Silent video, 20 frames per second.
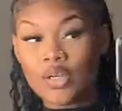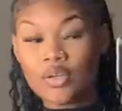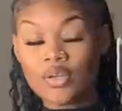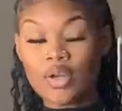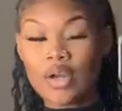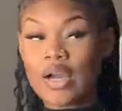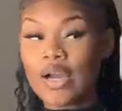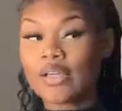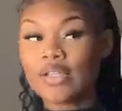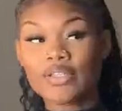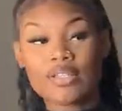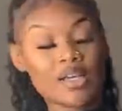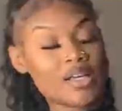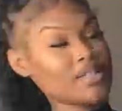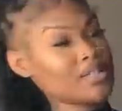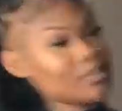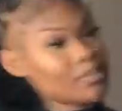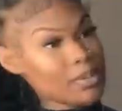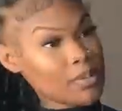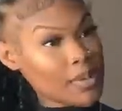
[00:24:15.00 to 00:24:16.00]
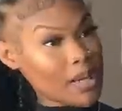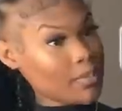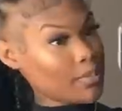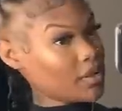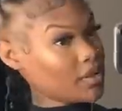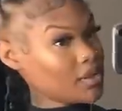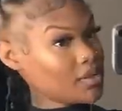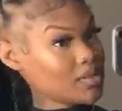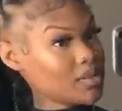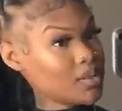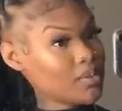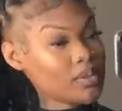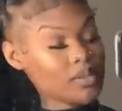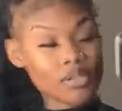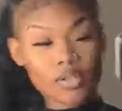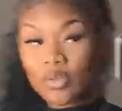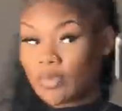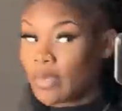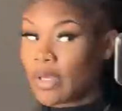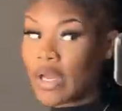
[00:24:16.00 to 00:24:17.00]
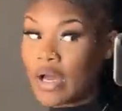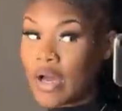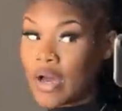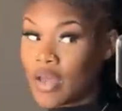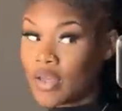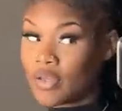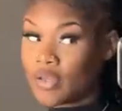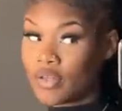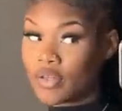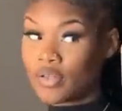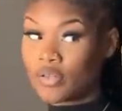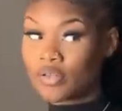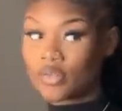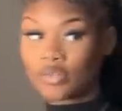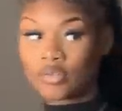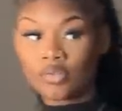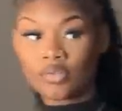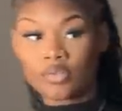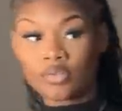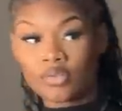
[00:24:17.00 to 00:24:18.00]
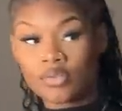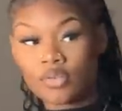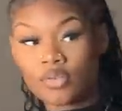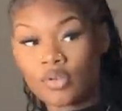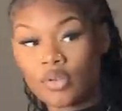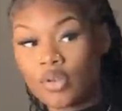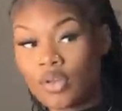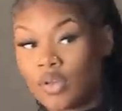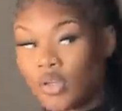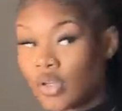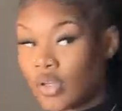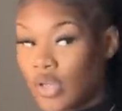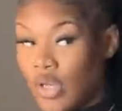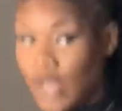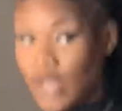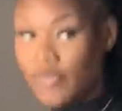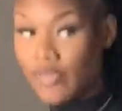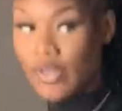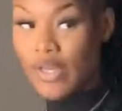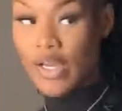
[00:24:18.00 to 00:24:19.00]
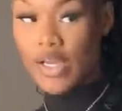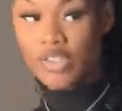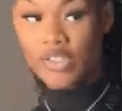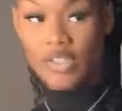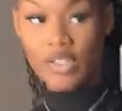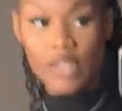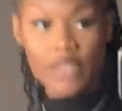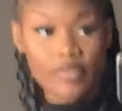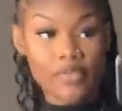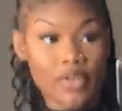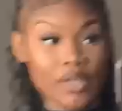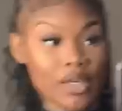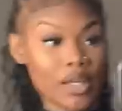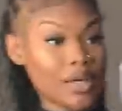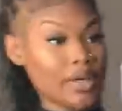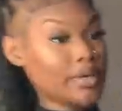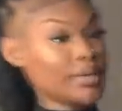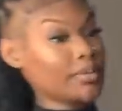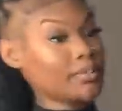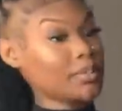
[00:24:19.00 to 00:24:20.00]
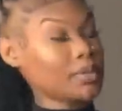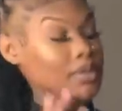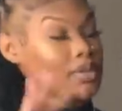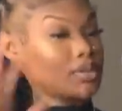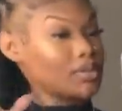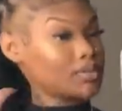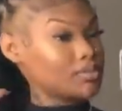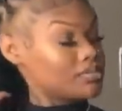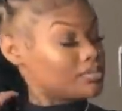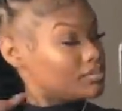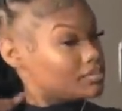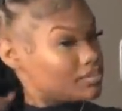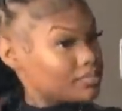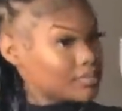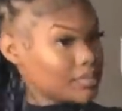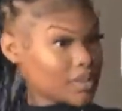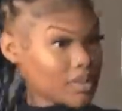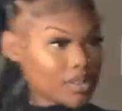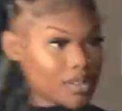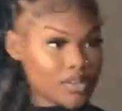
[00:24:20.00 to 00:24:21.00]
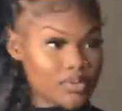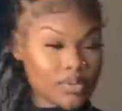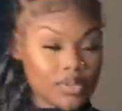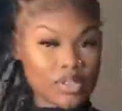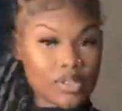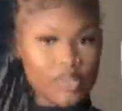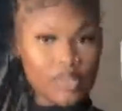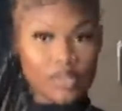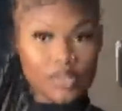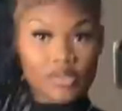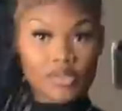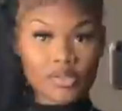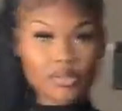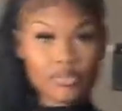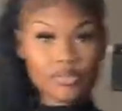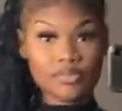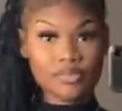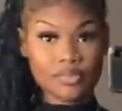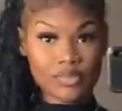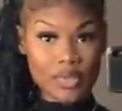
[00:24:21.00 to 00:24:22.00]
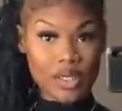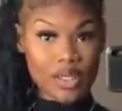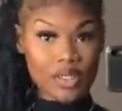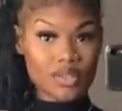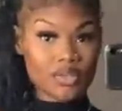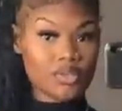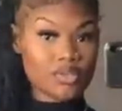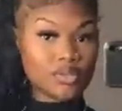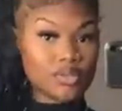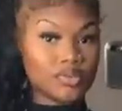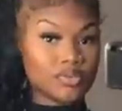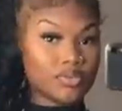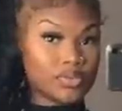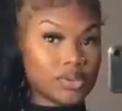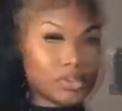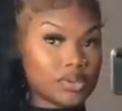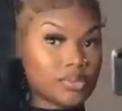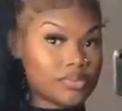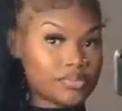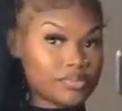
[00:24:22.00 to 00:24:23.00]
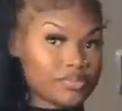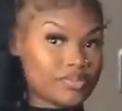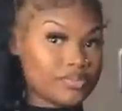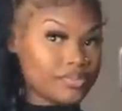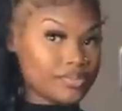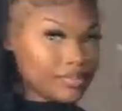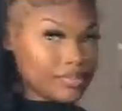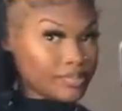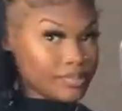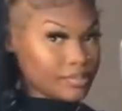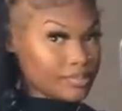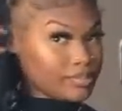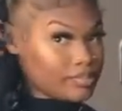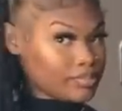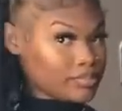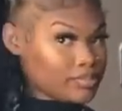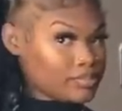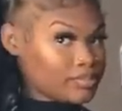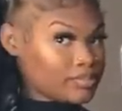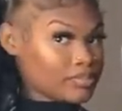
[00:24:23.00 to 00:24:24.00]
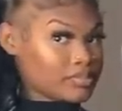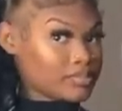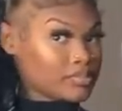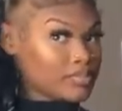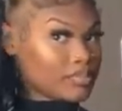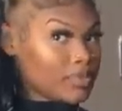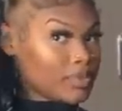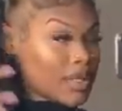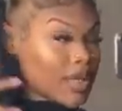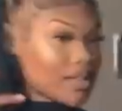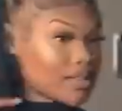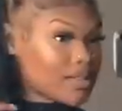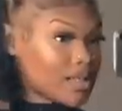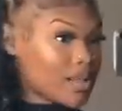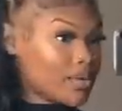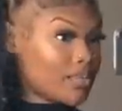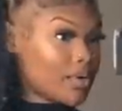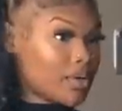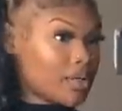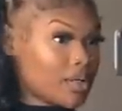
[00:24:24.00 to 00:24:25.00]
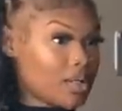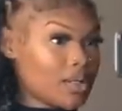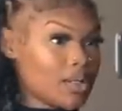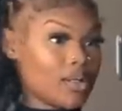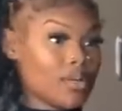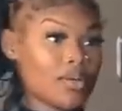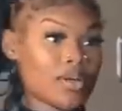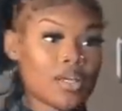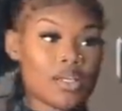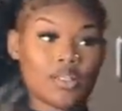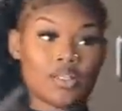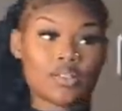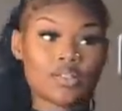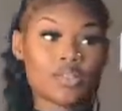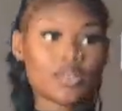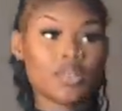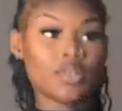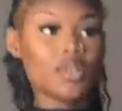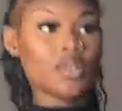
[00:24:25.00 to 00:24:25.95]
y'all, I decided to put my ponytail a little bit higher. Kind of feel like I should have left it alone, but it is what it is. Honestly, truthfully. Last day wearing it anyways.